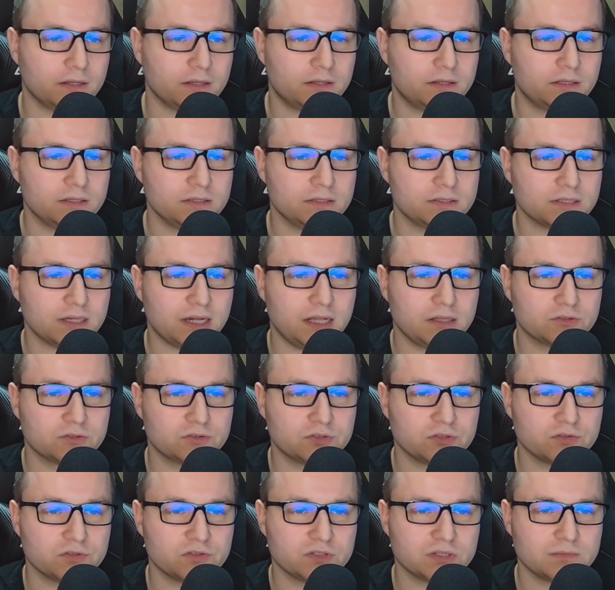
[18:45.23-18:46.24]
This
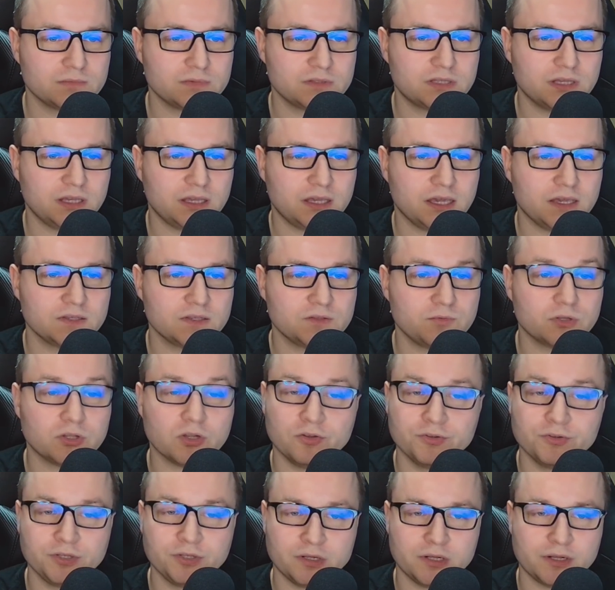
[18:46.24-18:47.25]
also seems the case with
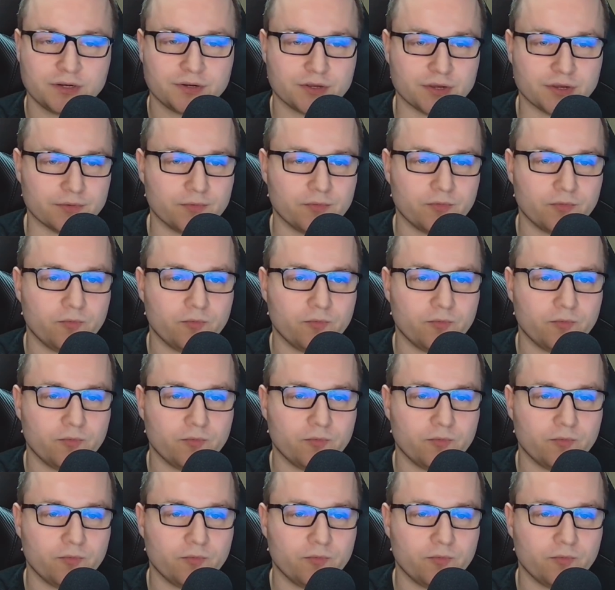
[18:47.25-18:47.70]
artillery.